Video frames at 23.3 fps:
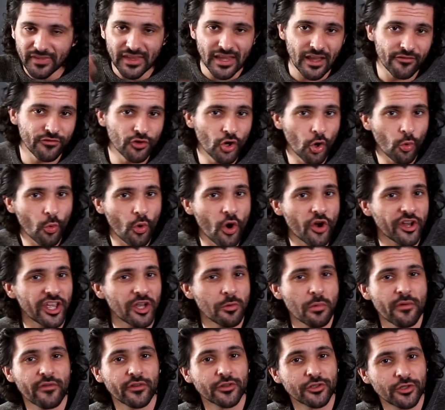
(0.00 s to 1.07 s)
if you're working
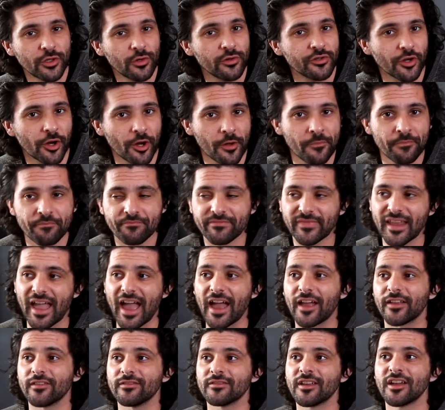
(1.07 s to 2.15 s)
with a tutor
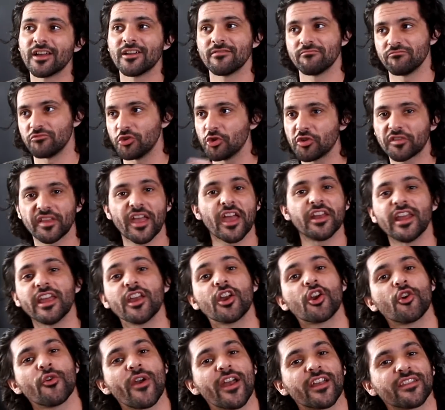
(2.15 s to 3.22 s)
and you say an
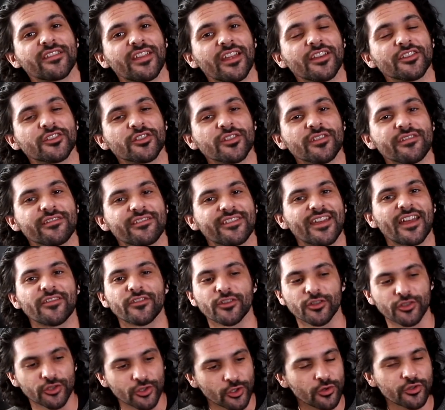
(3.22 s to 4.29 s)
incorrect sentence and the
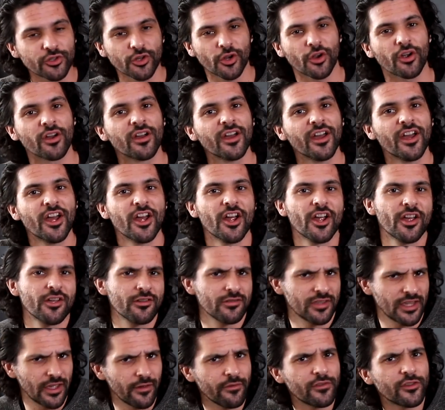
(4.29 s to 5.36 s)
tutor
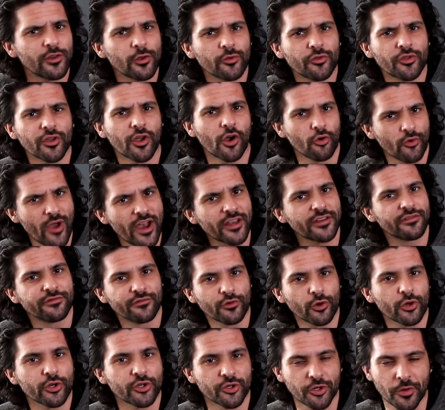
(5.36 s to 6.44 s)
gives you the correct
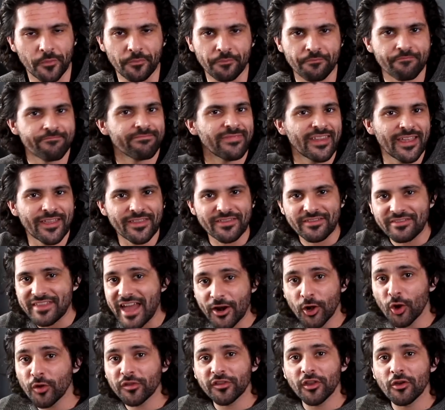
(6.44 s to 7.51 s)
version, that
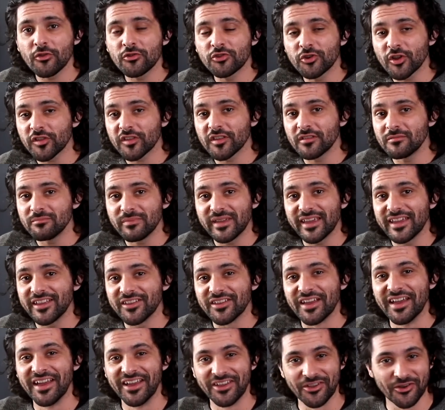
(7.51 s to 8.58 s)
also doesn't mean
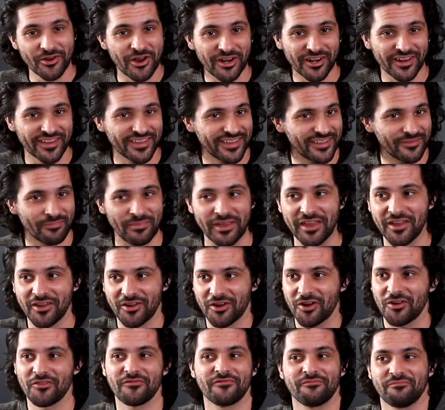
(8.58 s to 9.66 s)
you're gonna speak
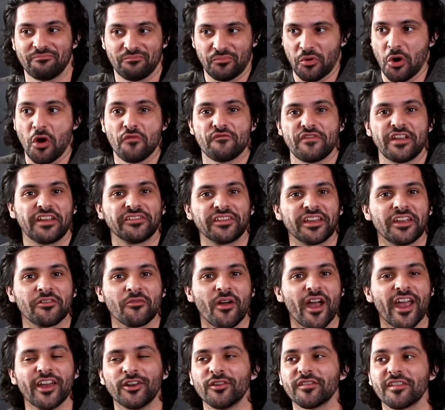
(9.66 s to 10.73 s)
perfectly,
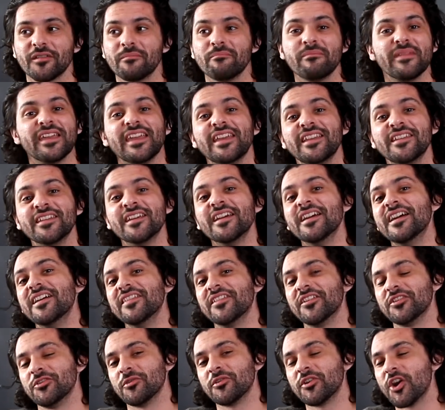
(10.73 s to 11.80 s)
right? It doesn't mean
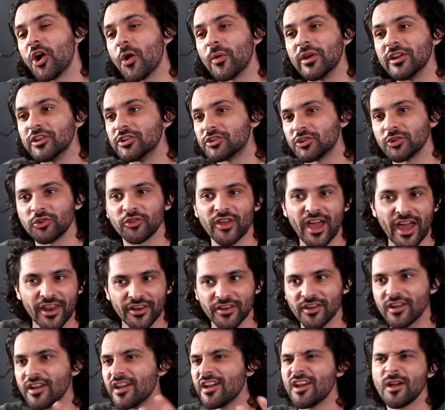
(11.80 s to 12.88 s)
that you're going to
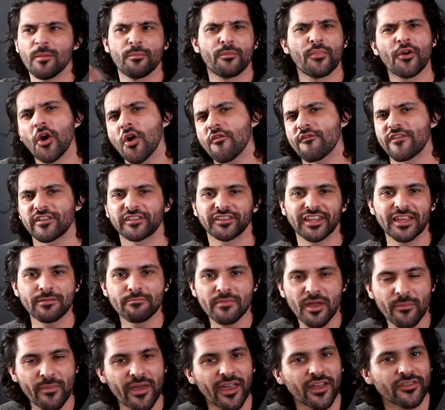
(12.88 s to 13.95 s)
then perfectly
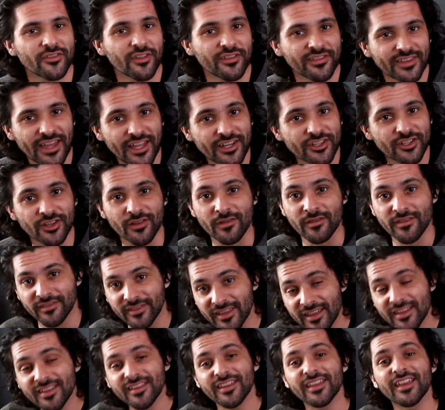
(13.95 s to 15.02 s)
mimic the sentence.
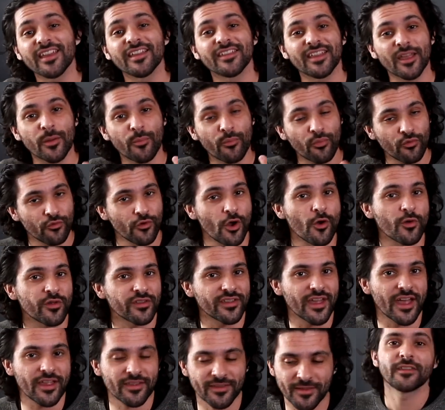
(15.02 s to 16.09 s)
This is a
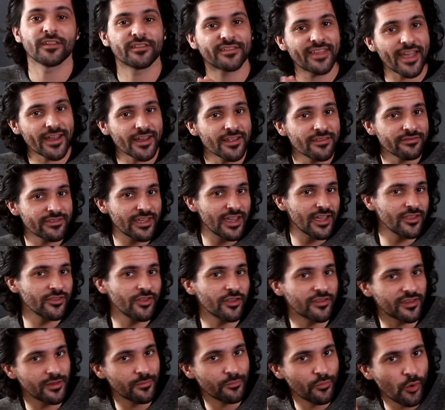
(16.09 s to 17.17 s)
process. The second thing
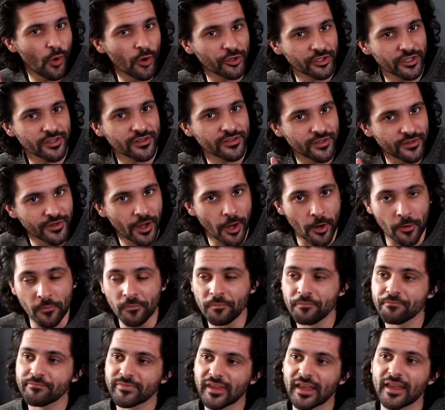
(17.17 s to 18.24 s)
that's important to note
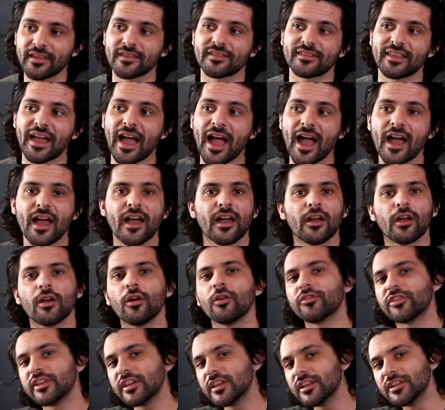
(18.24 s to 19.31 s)
is that
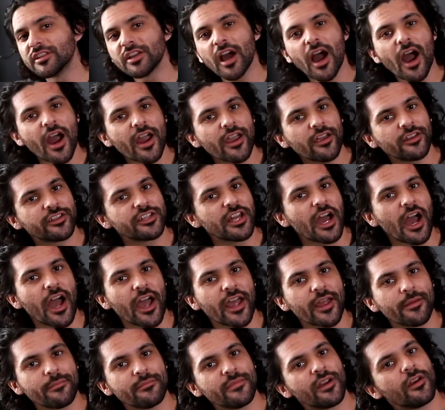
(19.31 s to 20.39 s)
the entire
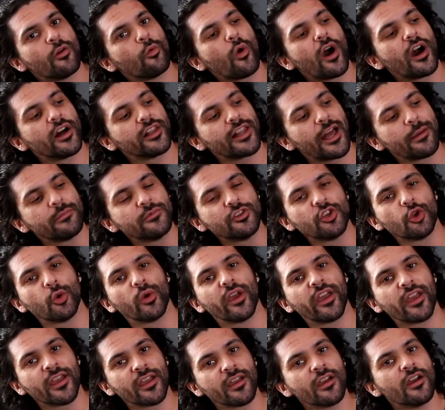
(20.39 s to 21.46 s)
time while I'm
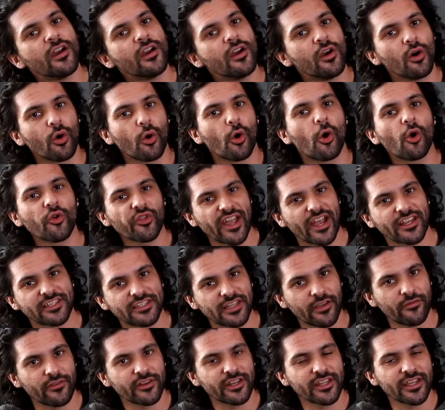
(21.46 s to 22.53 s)
doing all the
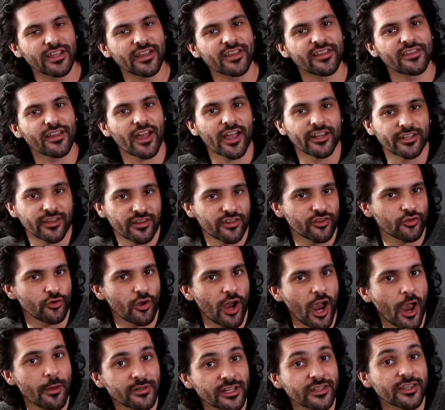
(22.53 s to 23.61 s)
activities I
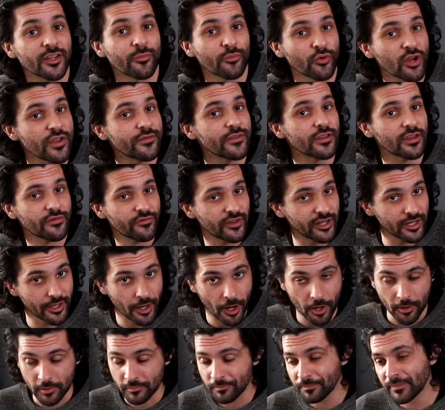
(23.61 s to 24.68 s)
described in the previous
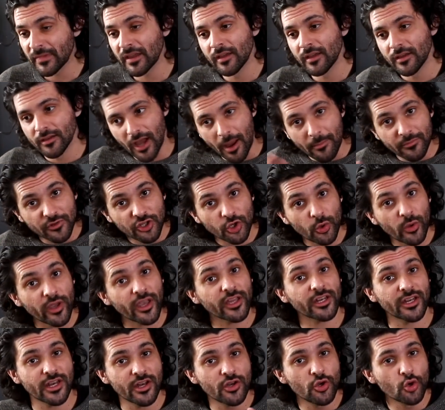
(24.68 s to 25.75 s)
video, I'm doing
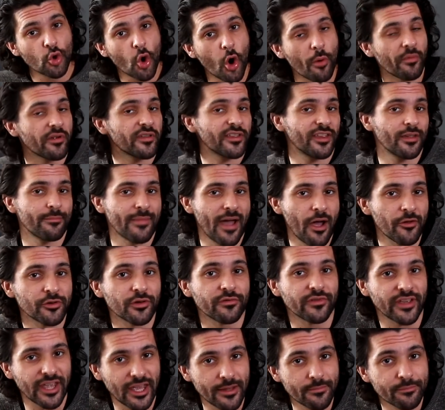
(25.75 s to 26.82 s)
an enormous amount
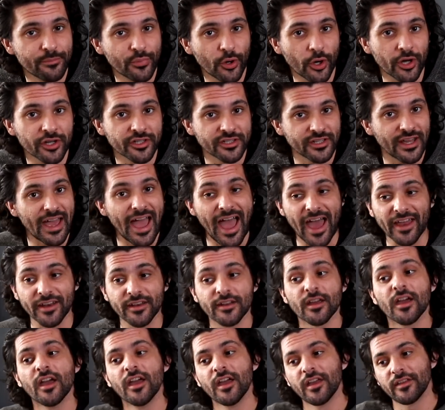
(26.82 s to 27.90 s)
of input,
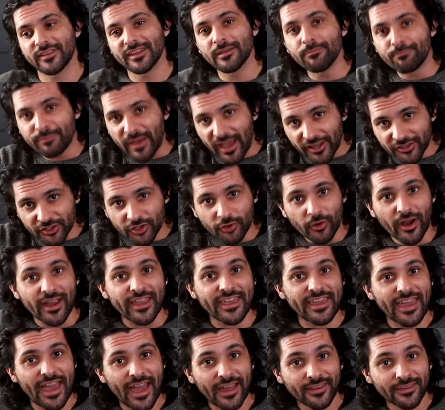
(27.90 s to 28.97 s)
and the better I
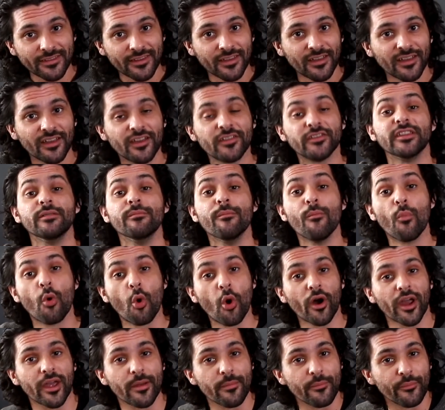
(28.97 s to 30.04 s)
get, the
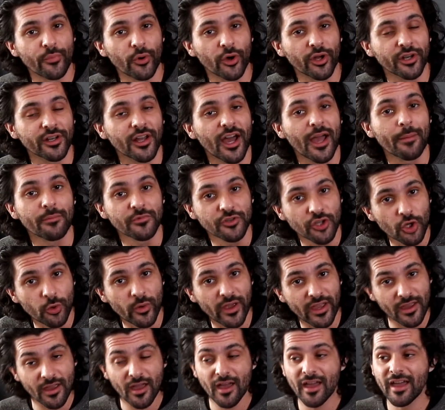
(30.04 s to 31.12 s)
more input I'm
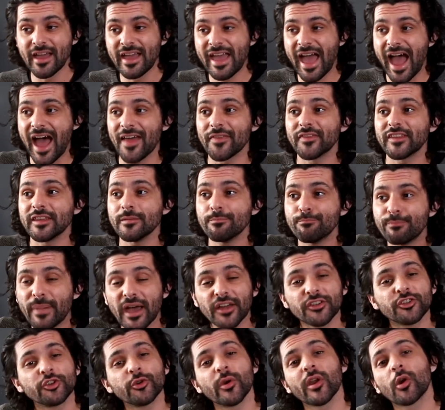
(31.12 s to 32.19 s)
doing, and the
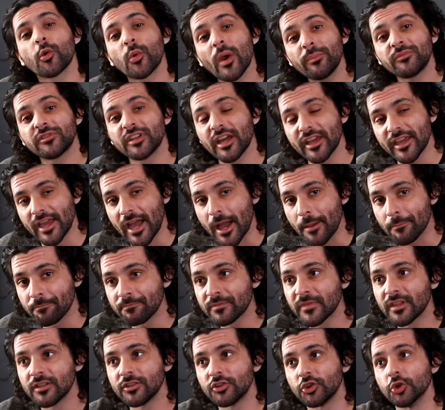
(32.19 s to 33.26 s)
better equipped I
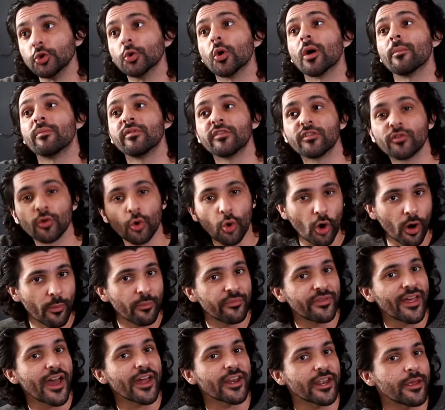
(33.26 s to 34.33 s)
am to
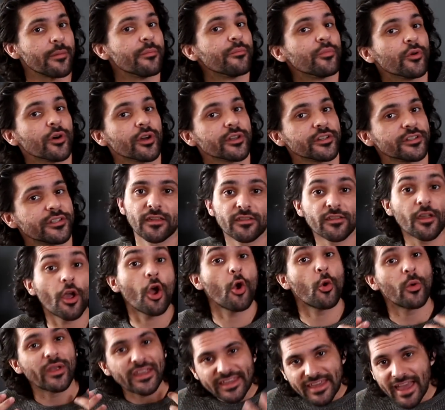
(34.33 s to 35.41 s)
absorb that input.
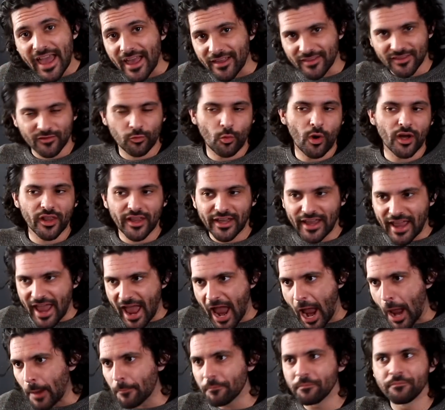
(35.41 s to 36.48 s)
So yes, while I
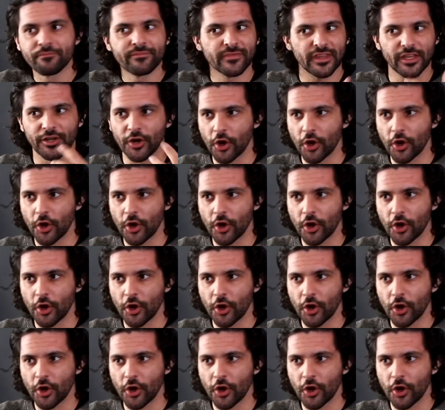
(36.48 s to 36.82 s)
am,